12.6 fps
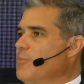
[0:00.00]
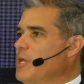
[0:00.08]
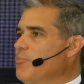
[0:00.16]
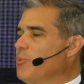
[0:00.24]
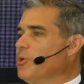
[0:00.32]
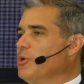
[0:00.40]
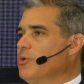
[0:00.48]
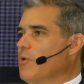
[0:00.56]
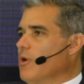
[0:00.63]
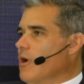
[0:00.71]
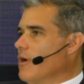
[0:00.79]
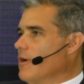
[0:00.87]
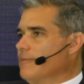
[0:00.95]
people who
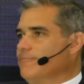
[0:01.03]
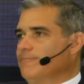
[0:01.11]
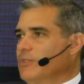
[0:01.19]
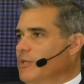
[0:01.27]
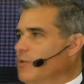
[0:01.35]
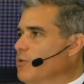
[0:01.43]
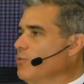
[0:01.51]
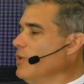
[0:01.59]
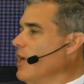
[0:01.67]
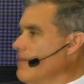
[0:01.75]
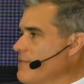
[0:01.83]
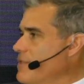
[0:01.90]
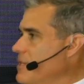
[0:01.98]
are, you know, who
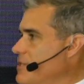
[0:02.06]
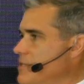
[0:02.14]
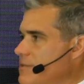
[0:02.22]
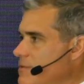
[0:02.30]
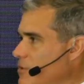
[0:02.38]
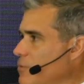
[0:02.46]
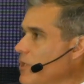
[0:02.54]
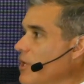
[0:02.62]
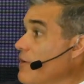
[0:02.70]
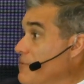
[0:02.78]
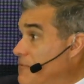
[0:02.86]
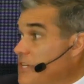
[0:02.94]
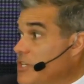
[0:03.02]
love this, who
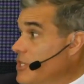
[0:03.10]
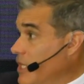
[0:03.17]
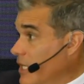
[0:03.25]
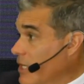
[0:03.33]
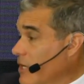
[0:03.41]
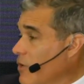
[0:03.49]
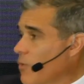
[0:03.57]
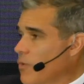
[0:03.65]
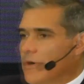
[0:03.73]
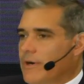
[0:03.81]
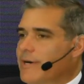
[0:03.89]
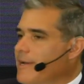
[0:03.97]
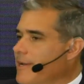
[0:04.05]
love fishing,
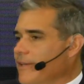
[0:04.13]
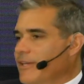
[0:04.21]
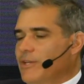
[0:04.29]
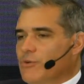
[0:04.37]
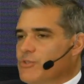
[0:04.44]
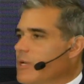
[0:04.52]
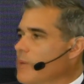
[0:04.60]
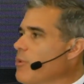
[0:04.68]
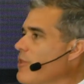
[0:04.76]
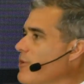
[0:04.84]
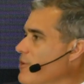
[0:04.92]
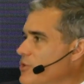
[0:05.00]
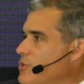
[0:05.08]
or you know, some
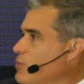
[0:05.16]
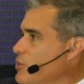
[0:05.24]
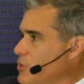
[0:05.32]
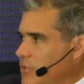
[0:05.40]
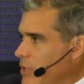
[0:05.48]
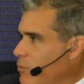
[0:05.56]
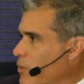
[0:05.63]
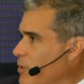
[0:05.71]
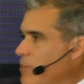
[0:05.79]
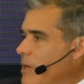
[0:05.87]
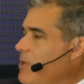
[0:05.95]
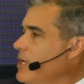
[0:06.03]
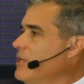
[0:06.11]
other social network.
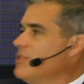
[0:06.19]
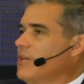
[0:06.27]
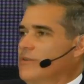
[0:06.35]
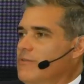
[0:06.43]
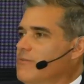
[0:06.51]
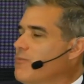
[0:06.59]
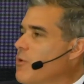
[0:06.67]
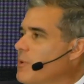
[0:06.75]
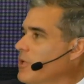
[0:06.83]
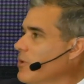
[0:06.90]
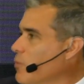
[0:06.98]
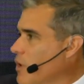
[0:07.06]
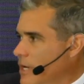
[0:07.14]
Maybe it's on
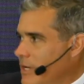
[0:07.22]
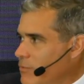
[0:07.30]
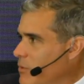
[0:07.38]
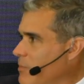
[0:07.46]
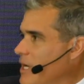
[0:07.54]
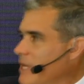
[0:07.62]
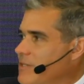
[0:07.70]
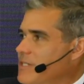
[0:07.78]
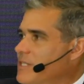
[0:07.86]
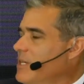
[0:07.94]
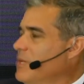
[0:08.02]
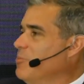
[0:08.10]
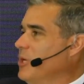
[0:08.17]
Formula One. We're about to
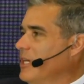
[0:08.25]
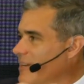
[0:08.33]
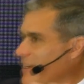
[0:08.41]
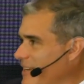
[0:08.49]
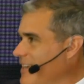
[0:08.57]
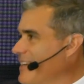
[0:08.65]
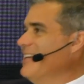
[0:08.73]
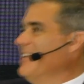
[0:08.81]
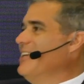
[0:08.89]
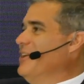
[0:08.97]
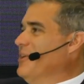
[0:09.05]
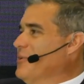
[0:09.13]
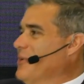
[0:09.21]
see a big,
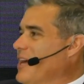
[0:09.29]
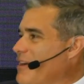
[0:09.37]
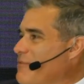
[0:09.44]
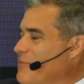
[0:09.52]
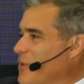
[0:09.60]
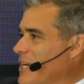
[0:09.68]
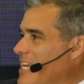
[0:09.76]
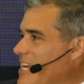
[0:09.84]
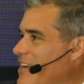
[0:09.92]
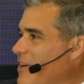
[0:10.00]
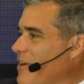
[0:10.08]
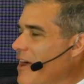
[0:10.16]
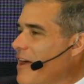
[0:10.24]
you know, F1
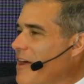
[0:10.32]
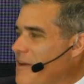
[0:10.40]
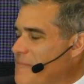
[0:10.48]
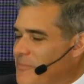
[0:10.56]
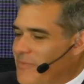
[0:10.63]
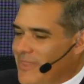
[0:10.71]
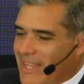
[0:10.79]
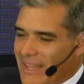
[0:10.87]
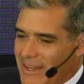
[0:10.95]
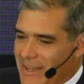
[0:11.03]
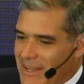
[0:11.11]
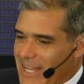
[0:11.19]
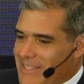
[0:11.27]
here. Um, uh,
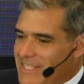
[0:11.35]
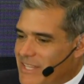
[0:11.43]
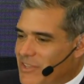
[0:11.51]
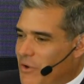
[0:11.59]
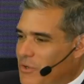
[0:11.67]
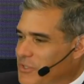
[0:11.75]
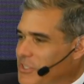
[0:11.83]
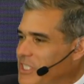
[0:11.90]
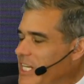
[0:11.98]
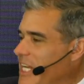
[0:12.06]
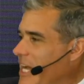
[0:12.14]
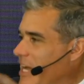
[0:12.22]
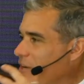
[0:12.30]
I see the whole
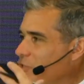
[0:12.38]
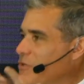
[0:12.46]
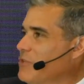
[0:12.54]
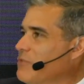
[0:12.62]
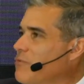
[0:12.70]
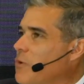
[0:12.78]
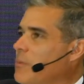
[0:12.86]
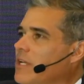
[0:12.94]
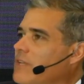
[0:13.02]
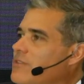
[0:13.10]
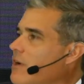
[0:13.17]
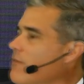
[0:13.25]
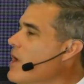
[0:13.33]
city kind of transforming
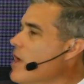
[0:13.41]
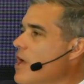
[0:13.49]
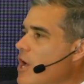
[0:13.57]
itself.